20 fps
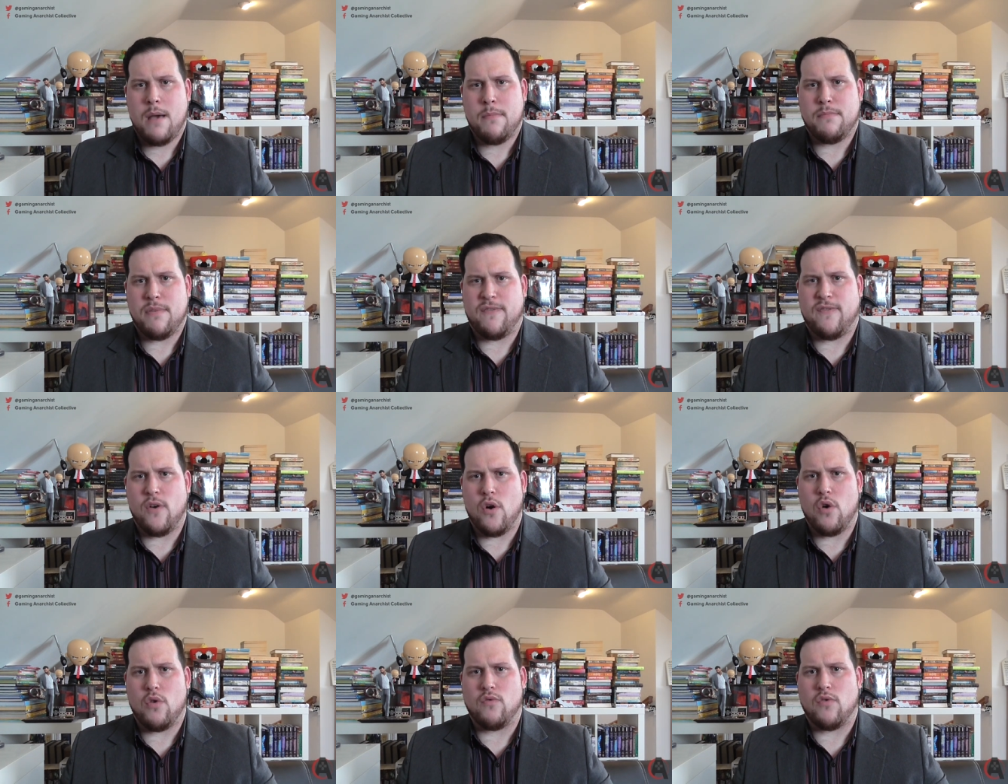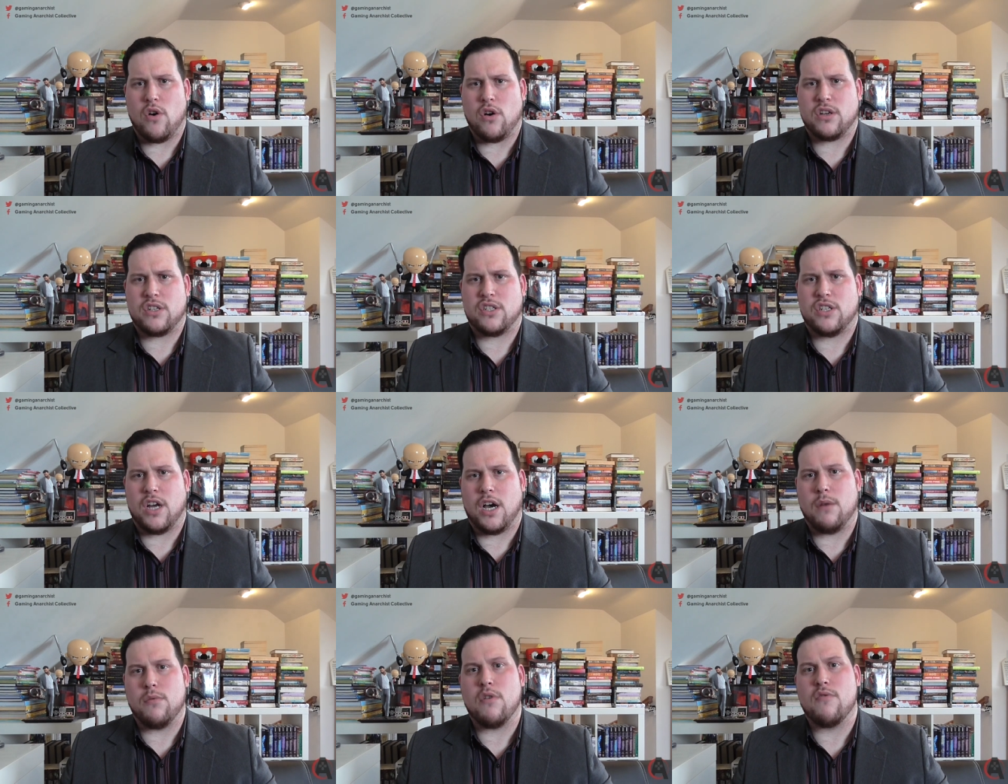Before
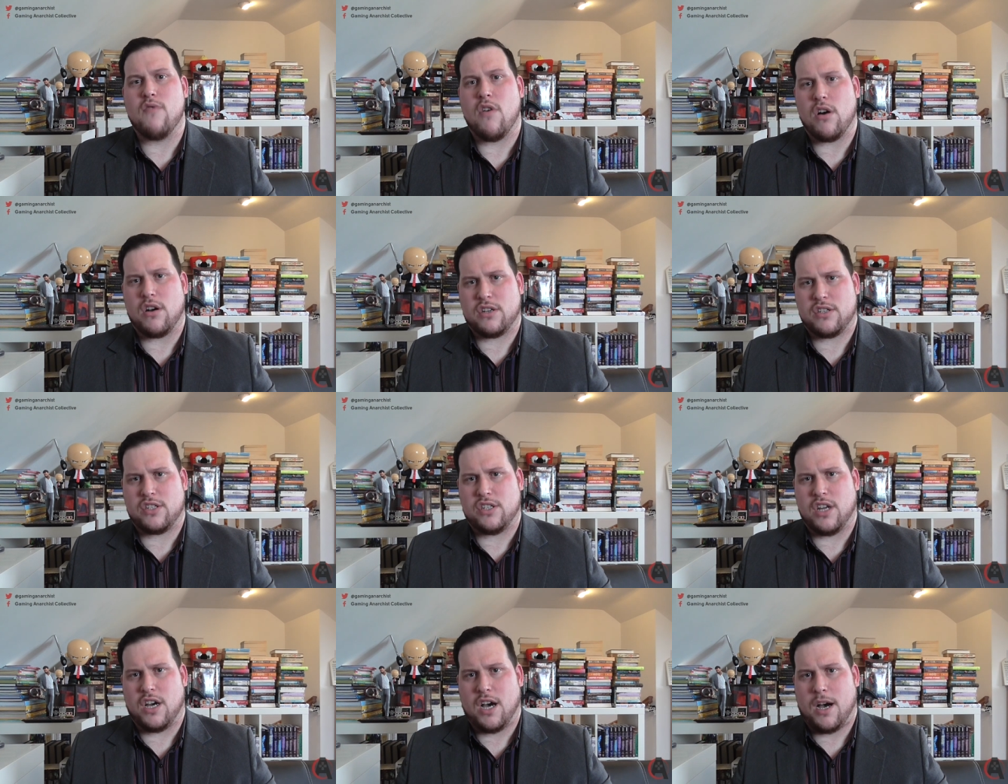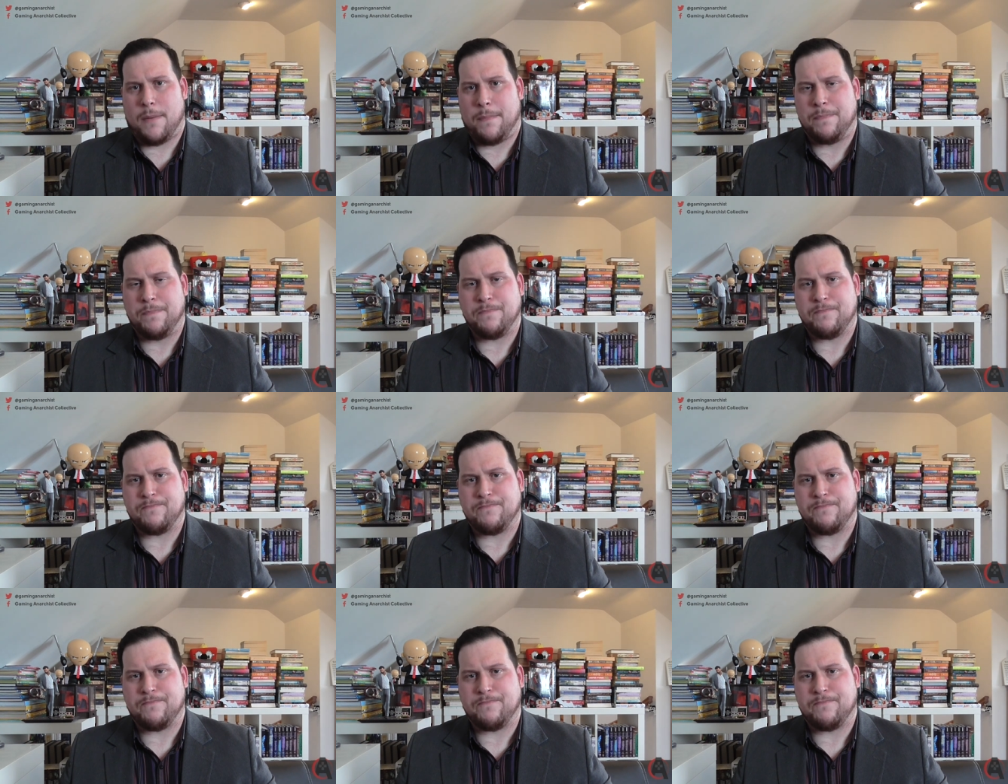Rockstar were Rockstar,